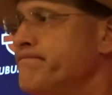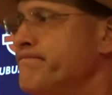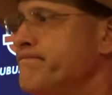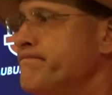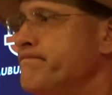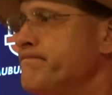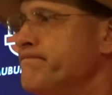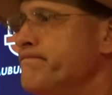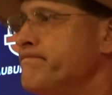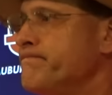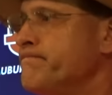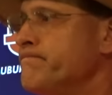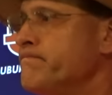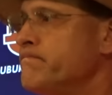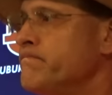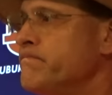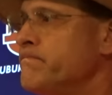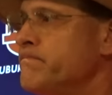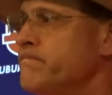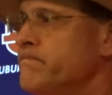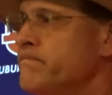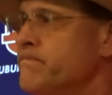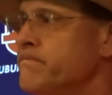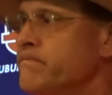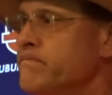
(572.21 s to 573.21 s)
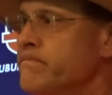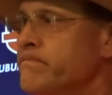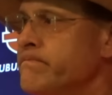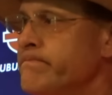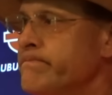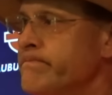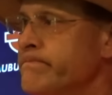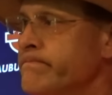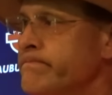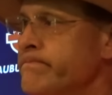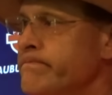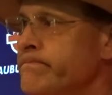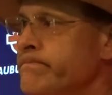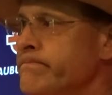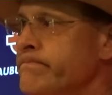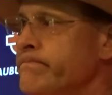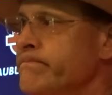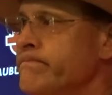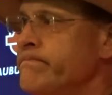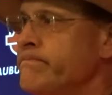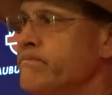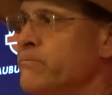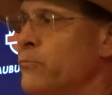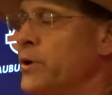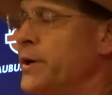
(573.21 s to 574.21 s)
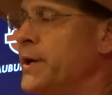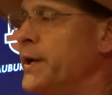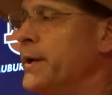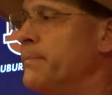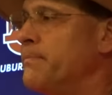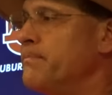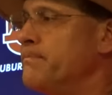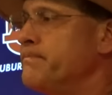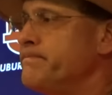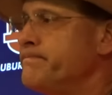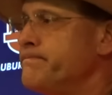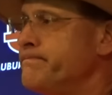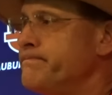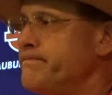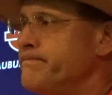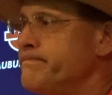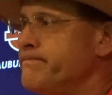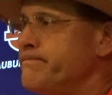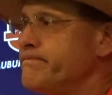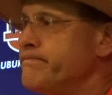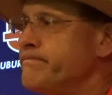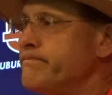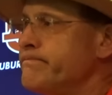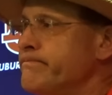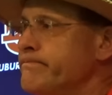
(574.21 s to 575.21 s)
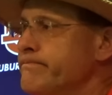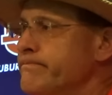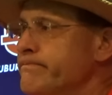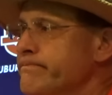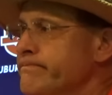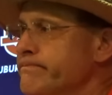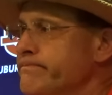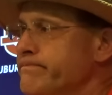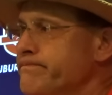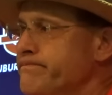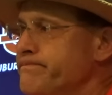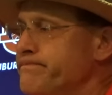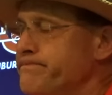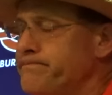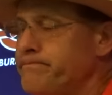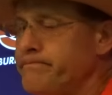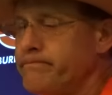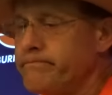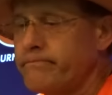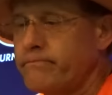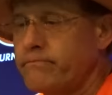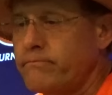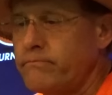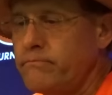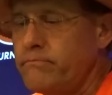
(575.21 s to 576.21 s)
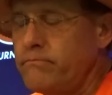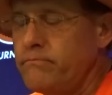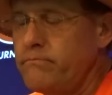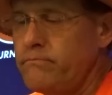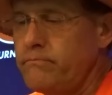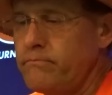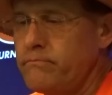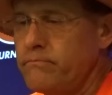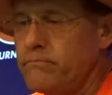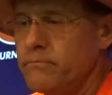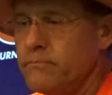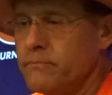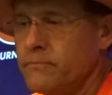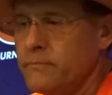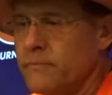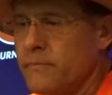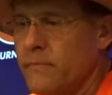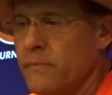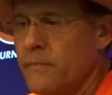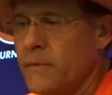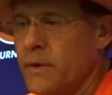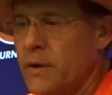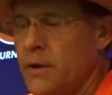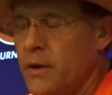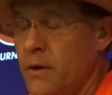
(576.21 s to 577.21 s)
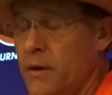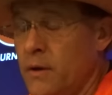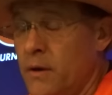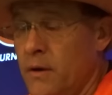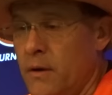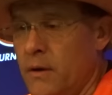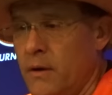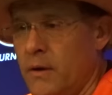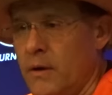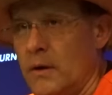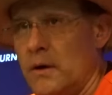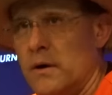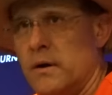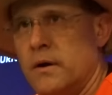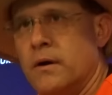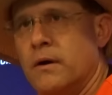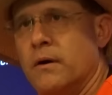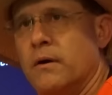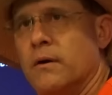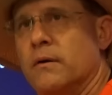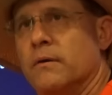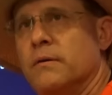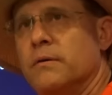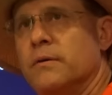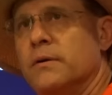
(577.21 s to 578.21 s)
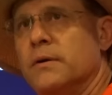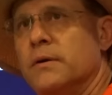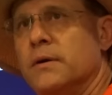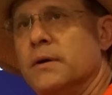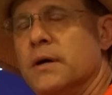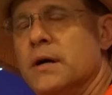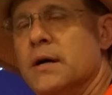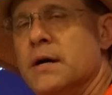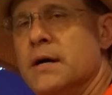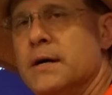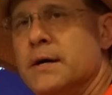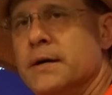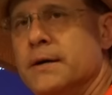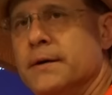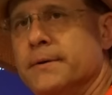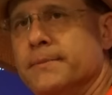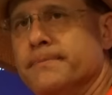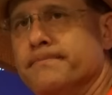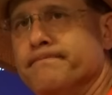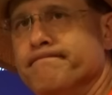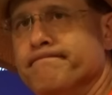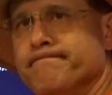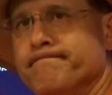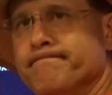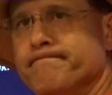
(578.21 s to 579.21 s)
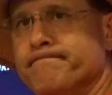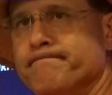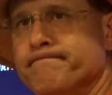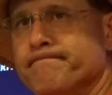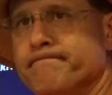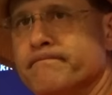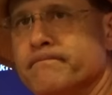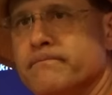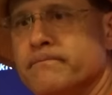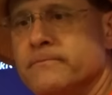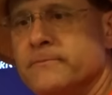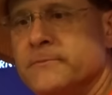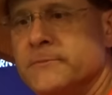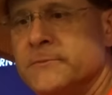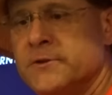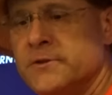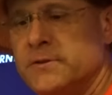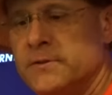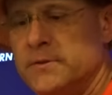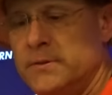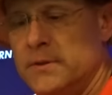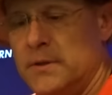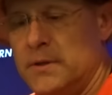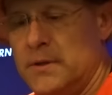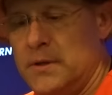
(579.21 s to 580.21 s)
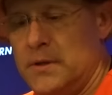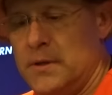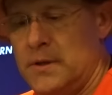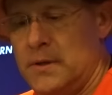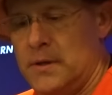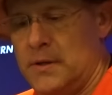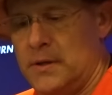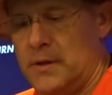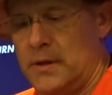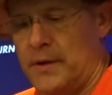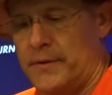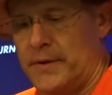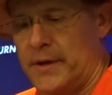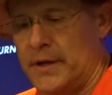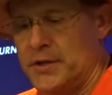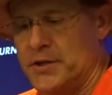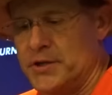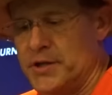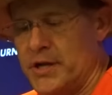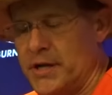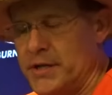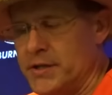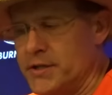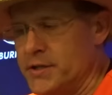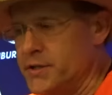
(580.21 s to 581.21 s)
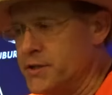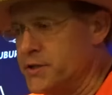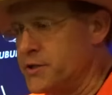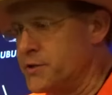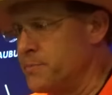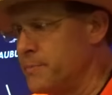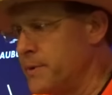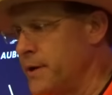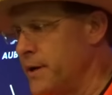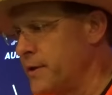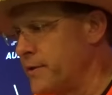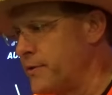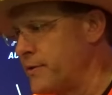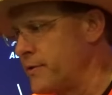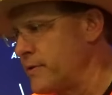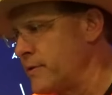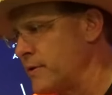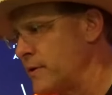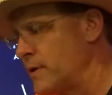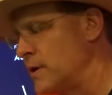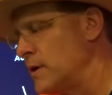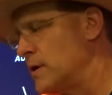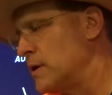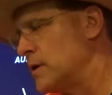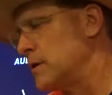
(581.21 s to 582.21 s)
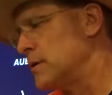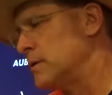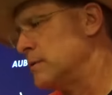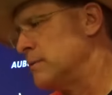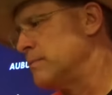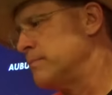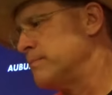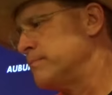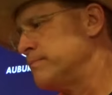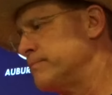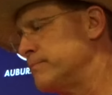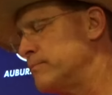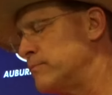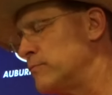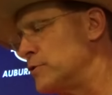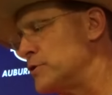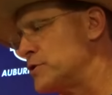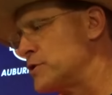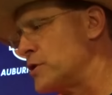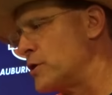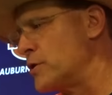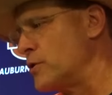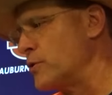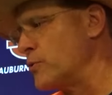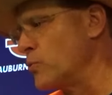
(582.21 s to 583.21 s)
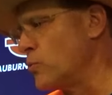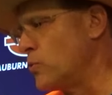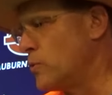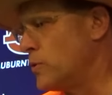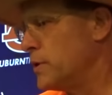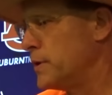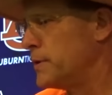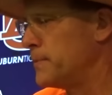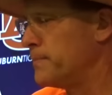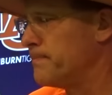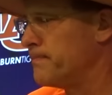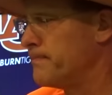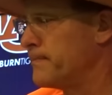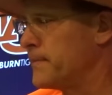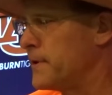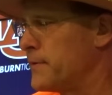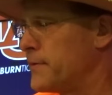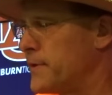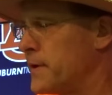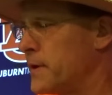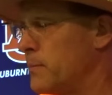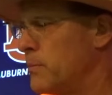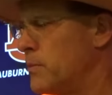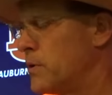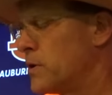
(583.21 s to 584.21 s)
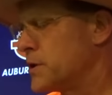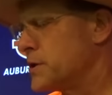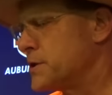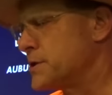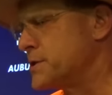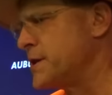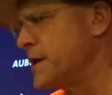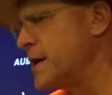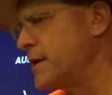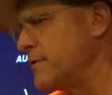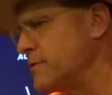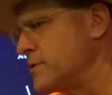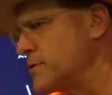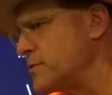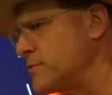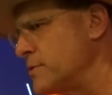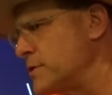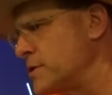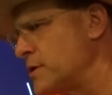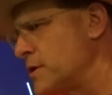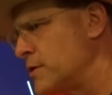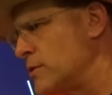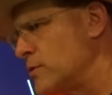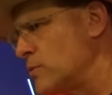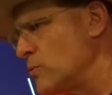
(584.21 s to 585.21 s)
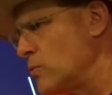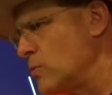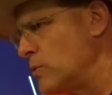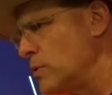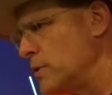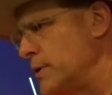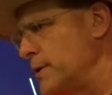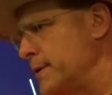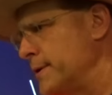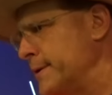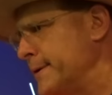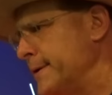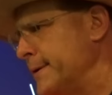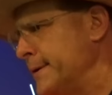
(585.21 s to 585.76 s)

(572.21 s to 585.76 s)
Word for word: Did you guys actually let the returns go live? We did. Who maybe actually did some of that return? Oh, um, I think Jason Smith, um, returned one. I think Marcus Davis returned one.